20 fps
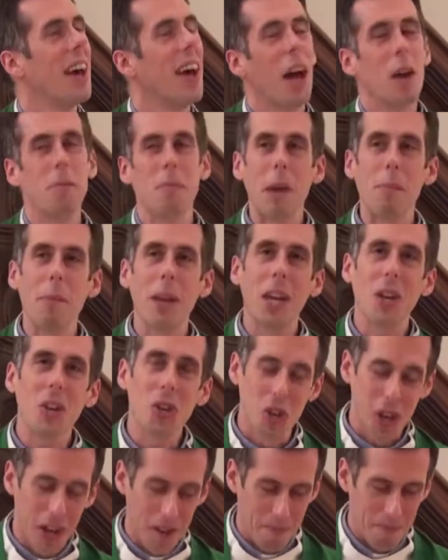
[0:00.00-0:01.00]
And maybe he
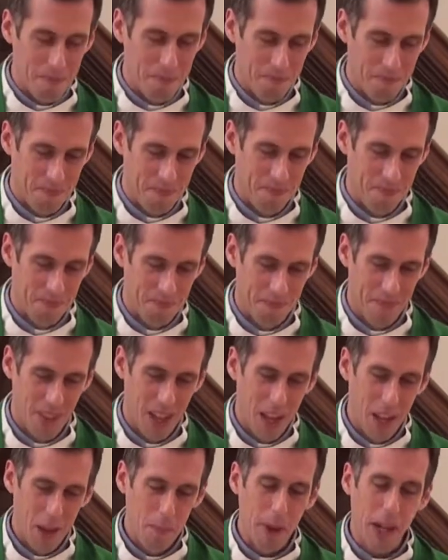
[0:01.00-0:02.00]
should,
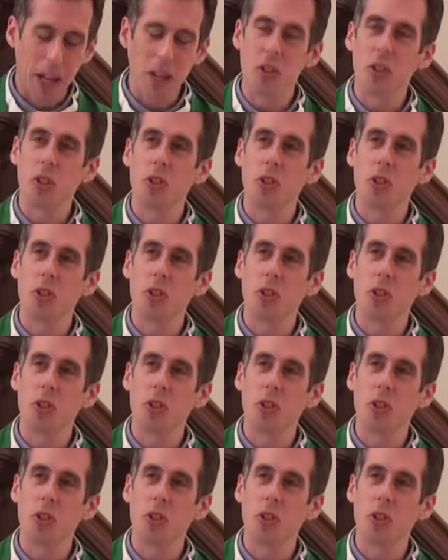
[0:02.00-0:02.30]
because